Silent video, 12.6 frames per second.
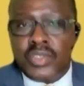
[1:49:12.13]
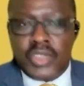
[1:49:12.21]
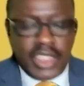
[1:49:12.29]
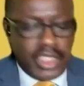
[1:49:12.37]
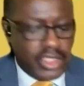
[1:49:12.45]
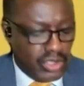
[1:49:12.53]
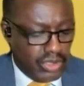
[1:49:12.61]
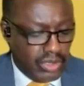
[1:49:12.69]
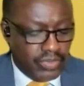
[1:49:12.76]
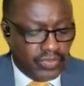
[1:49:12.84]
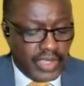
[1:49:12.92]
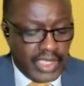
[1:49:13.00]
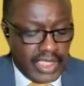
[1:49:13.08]
section
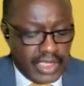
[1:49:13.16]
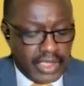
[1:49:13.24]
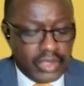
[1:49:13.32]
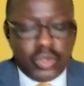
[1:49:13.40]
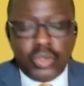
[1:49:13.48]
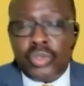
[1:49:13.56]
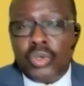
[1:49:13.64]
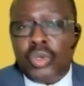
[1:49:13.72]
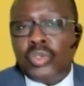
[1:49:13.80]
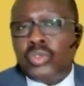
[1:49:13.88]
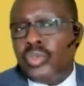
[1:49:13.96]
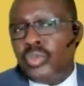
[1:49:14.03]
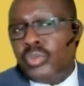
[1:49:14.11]
of these or go
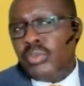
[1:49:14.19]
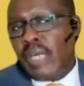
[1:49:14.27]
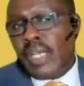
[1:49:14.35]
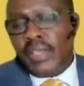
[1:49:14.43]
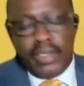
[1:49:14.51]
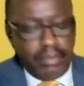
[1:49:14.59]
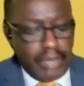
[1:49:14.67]
to my